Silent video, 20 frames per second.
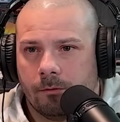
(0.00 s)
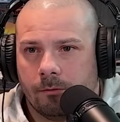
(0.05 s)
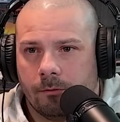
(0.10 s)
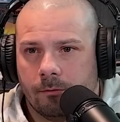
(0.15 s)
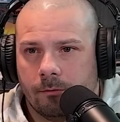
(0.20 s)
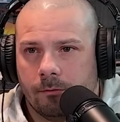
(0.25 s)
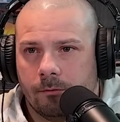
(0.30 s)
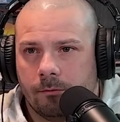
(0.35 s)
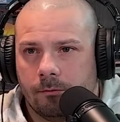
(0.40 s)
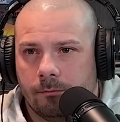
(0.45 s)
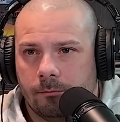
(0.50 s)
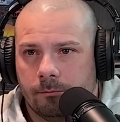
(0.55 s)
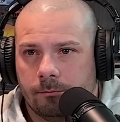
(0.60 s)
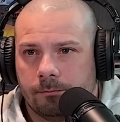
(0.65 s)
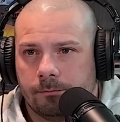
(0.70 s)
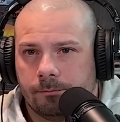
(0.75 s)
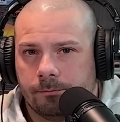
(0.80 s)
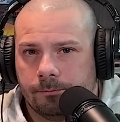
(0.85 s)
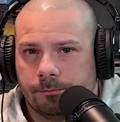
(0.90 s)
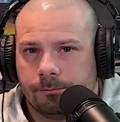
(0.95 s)

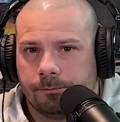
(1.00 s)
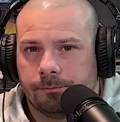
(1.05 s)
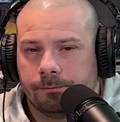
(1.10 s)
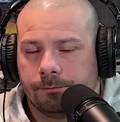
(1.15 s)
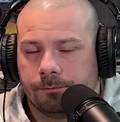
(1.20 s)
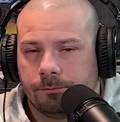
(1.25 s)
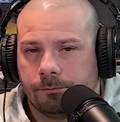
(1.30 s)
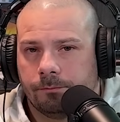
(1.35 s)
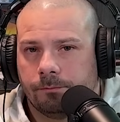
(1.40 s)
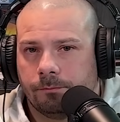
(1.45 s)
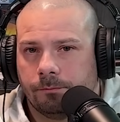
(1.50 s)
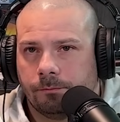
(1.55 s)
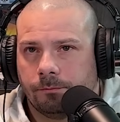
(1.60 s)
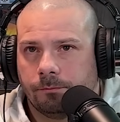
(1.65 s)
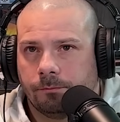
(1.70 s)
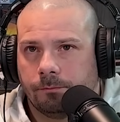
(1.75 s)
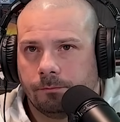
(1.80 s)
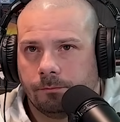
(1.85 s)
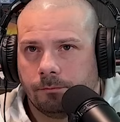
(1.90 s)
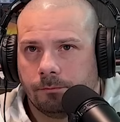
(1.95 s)

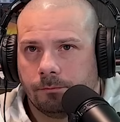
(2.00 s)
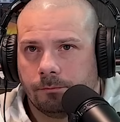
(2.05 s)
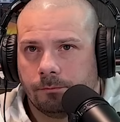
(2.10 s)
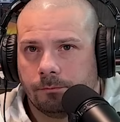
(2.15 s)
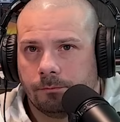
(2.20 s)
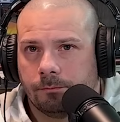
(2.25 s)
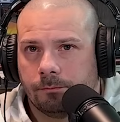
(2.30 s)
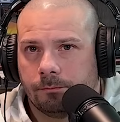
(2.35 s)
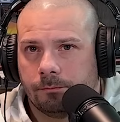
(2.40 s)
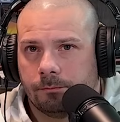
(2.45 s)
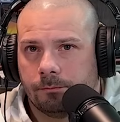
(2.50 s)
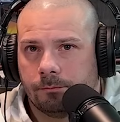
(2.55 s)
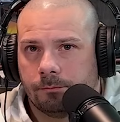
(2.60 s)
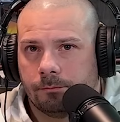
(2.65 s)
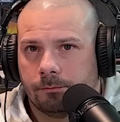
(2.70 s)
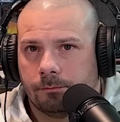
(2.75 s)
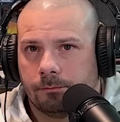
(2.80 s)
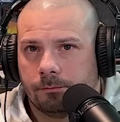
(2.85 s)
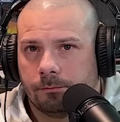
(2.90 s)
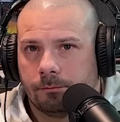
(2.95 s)

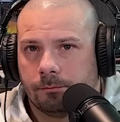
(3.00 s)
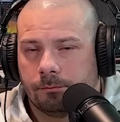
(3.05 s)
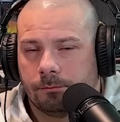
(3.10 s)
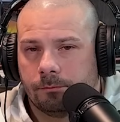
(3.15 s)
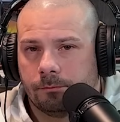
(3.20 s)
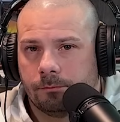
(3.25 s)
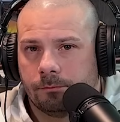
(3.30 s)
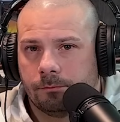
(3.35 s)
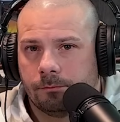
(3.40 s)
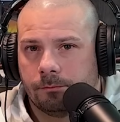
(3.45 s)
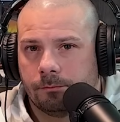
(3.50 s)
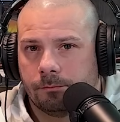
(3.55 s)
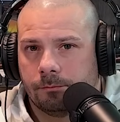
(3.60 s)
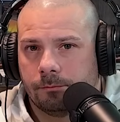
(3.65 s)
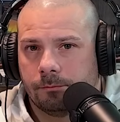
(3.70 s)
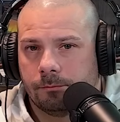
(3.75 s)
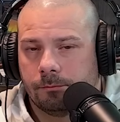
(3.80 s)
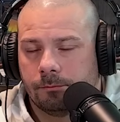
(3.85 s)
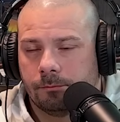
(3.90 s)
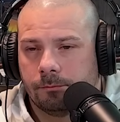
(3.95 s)

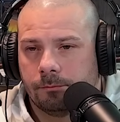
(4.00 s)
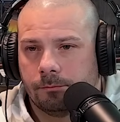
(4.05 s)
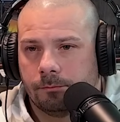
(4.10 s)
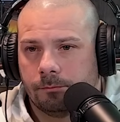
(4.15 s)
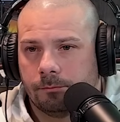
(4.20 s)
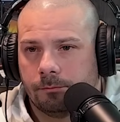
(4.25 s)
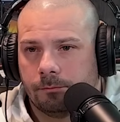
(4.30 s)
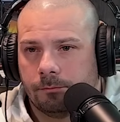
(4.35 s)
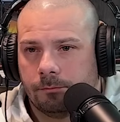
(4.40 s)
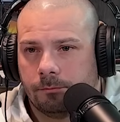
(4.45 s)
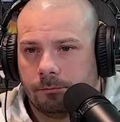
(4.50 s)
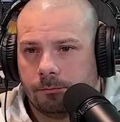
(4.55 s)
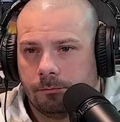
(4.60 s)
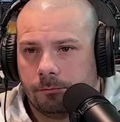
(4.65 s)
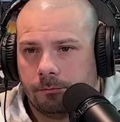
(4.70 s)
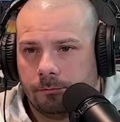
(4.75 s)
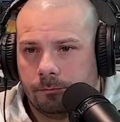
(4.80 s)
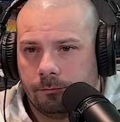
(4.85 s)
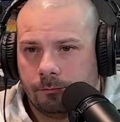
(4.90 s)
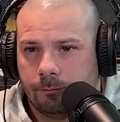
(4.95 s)

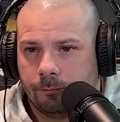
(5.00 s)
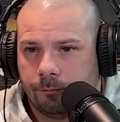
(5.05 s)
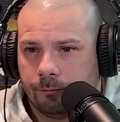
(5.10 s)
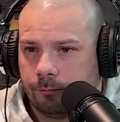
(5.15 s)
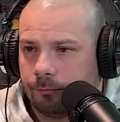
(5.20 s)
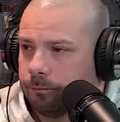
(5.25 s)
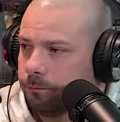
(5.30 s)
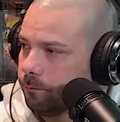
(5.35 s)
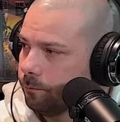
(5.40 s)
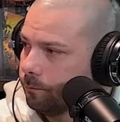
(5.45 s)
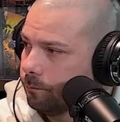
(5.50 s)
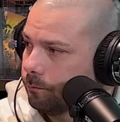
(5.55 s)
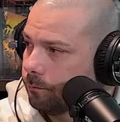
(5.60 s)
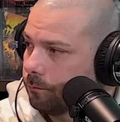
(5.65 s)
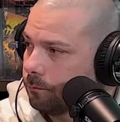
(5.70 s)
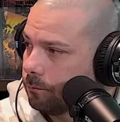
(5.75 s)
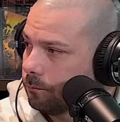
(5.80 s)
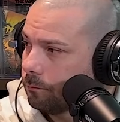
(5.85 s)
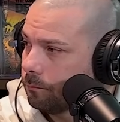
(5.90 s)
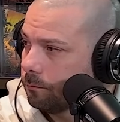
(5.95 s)

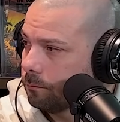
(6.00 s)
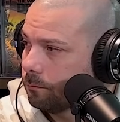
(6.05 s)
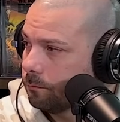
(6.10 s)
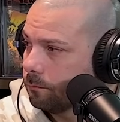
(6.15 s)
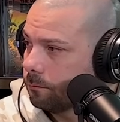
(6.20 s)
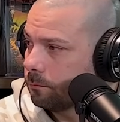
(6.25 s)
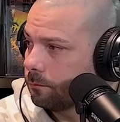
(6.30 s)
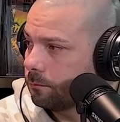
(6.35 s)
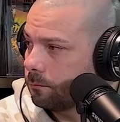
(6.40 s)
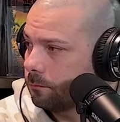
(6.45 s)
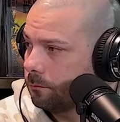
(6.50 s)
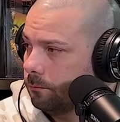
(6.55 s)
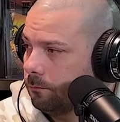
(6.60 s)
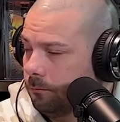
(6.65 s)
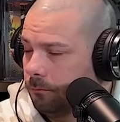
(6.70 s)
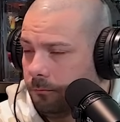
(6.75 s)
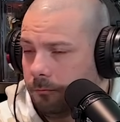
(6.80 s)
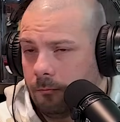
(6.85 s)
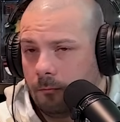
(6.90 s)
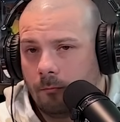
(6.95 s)

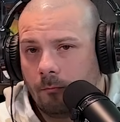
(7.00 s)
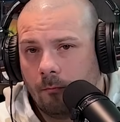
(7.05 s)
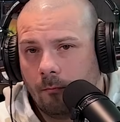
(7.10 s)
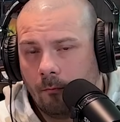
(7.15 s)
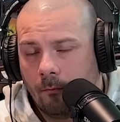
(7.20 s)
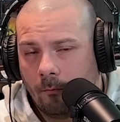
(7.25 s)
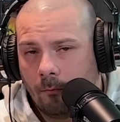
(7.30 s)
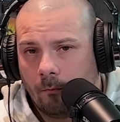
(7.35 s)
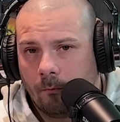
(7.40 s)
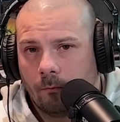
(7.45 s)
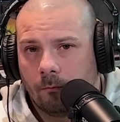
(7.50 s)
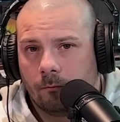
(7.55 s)
[no speech]